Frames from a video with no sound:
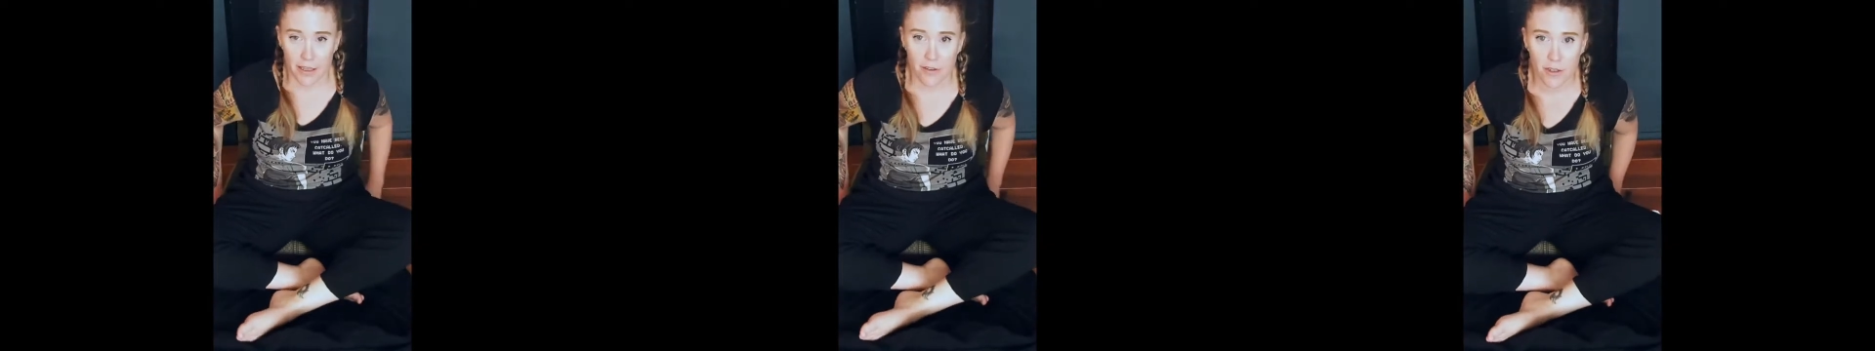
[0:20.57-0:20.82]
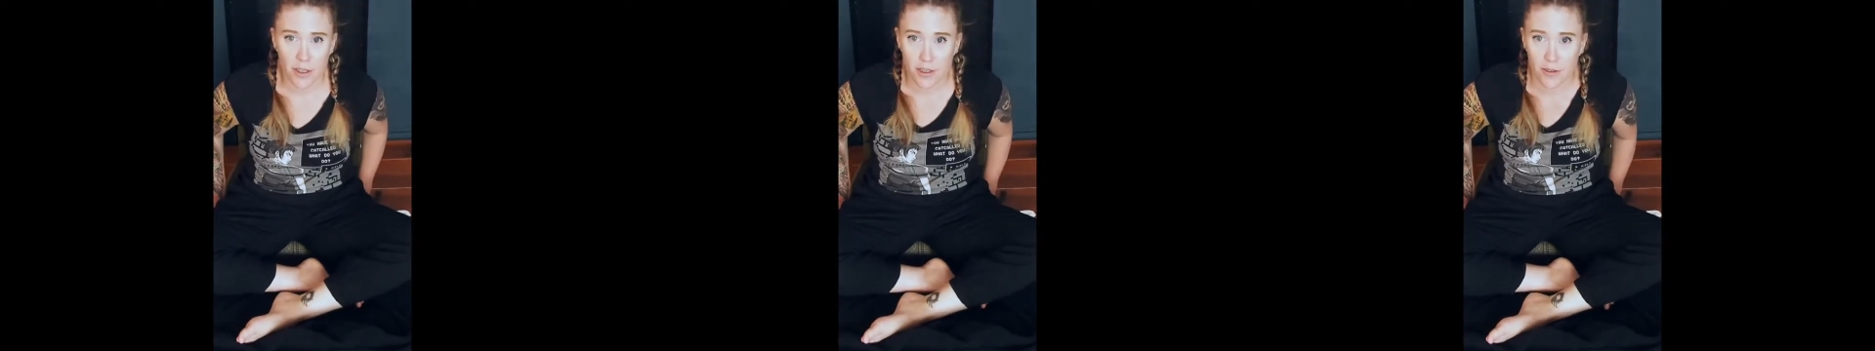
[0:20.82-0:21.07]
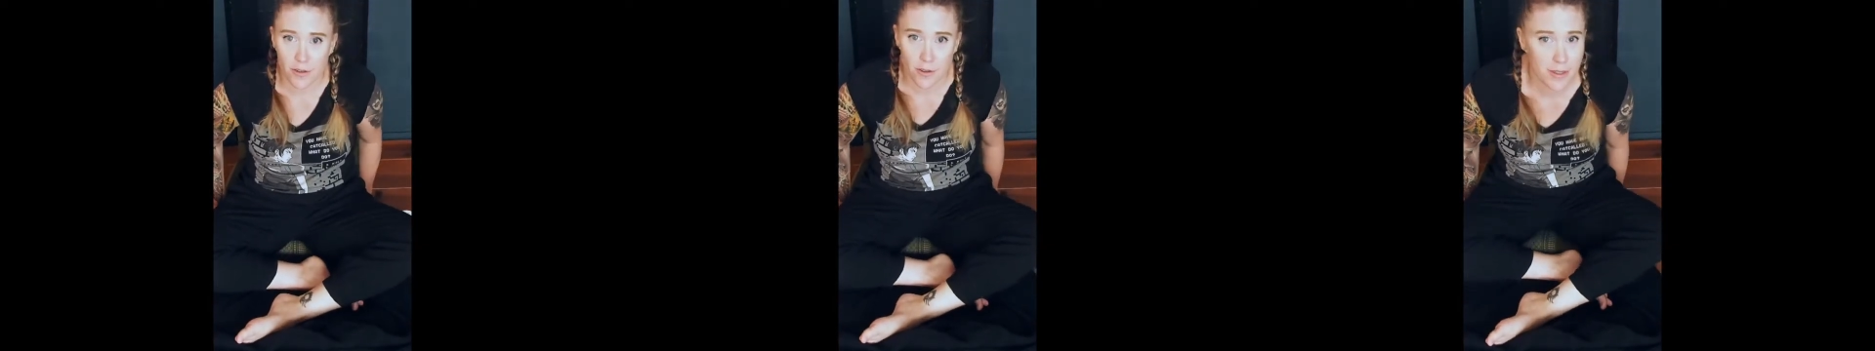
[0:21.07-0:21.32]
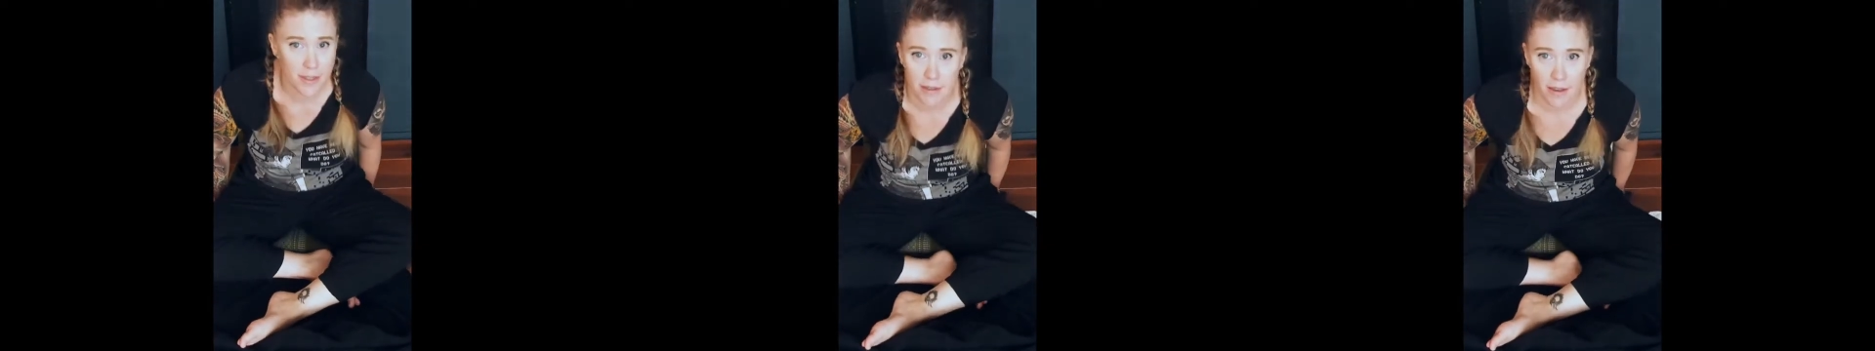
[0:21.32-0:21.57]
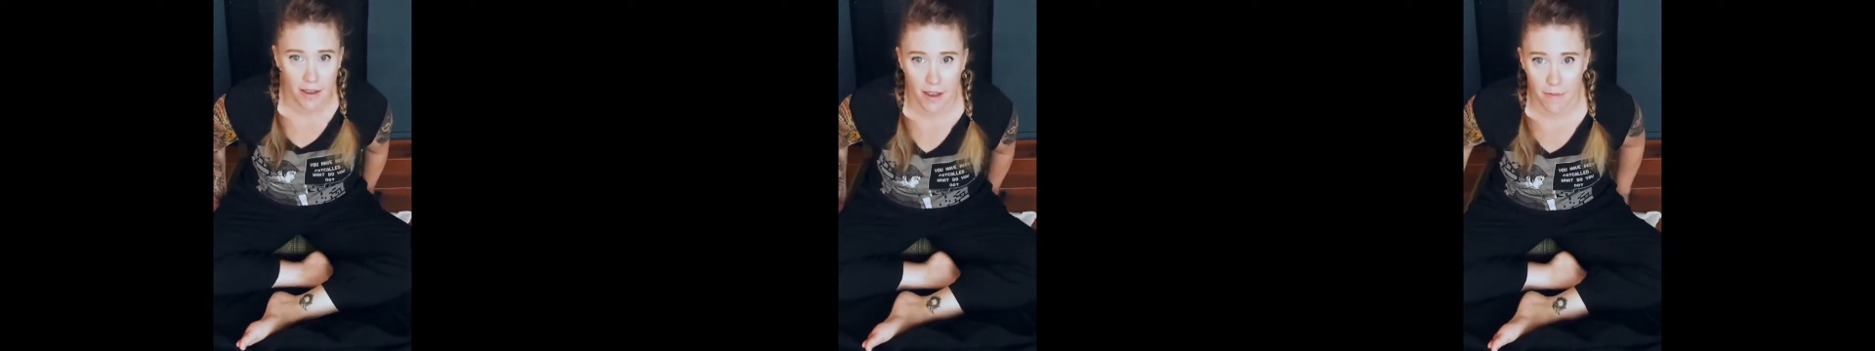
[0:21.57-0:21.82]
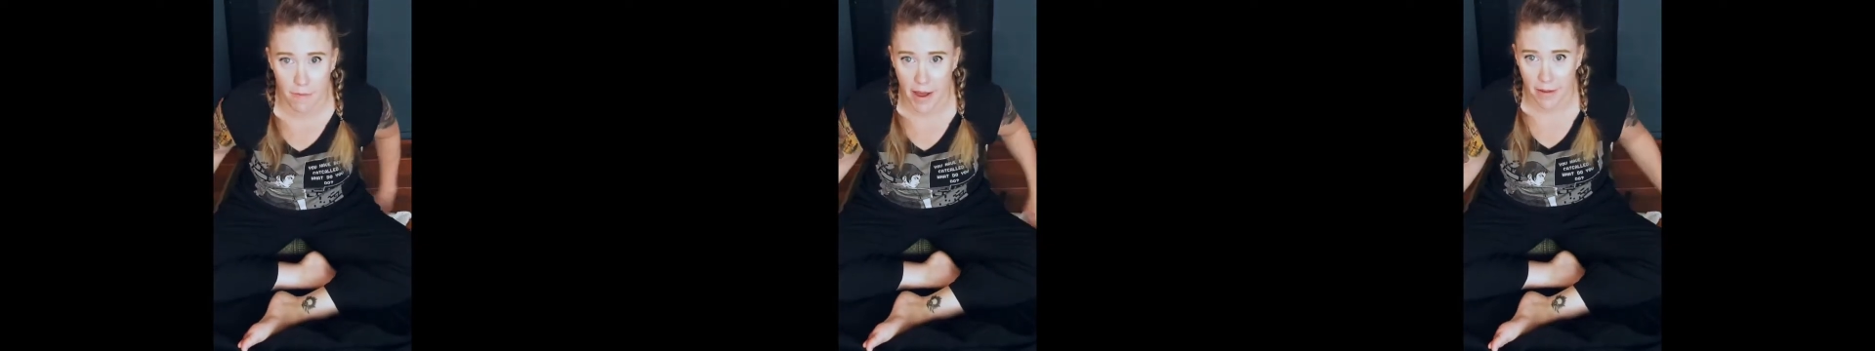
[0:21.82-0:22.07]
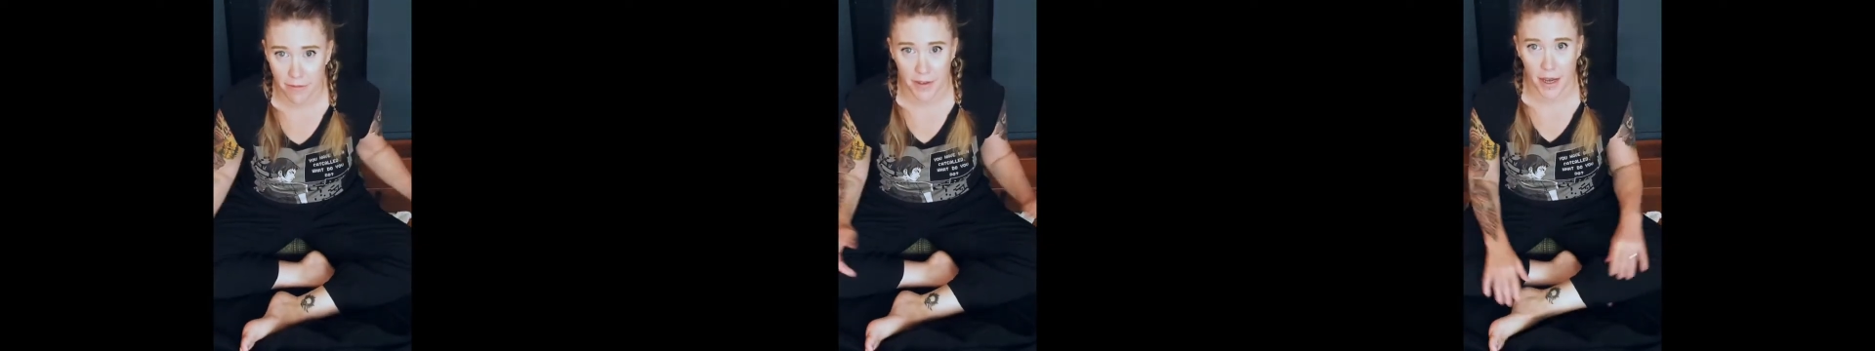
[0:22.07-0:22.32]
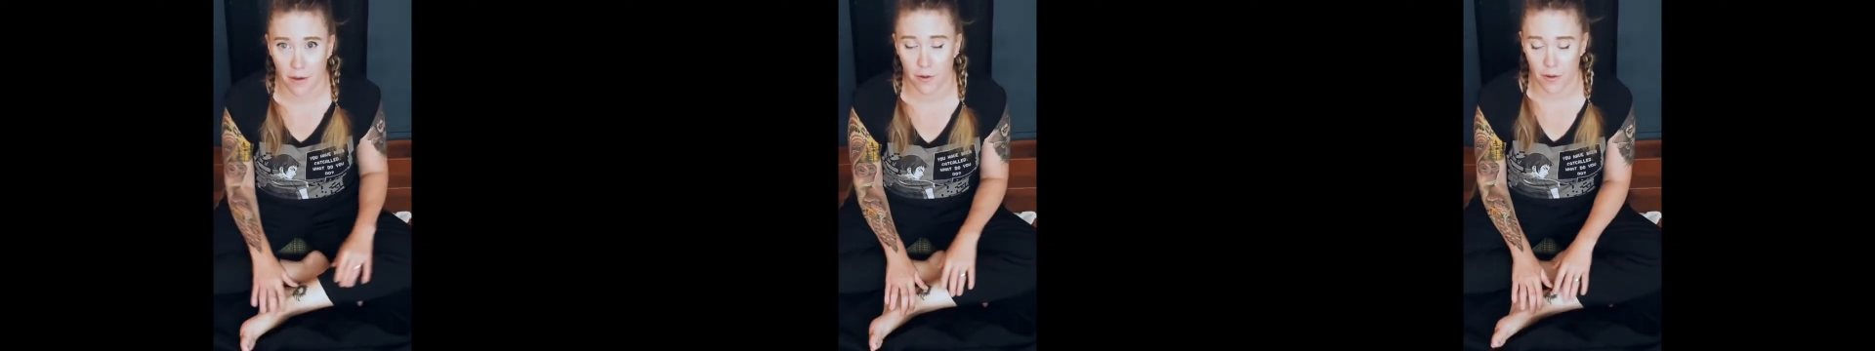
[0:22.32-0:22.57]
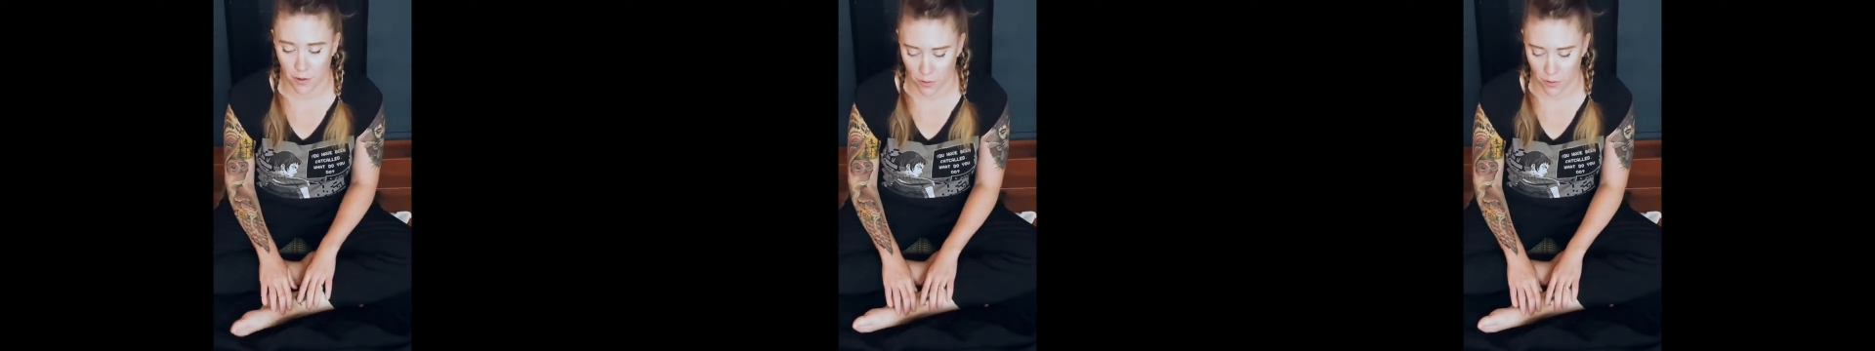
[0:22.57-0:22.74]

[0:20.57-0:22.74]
You could use a bath towel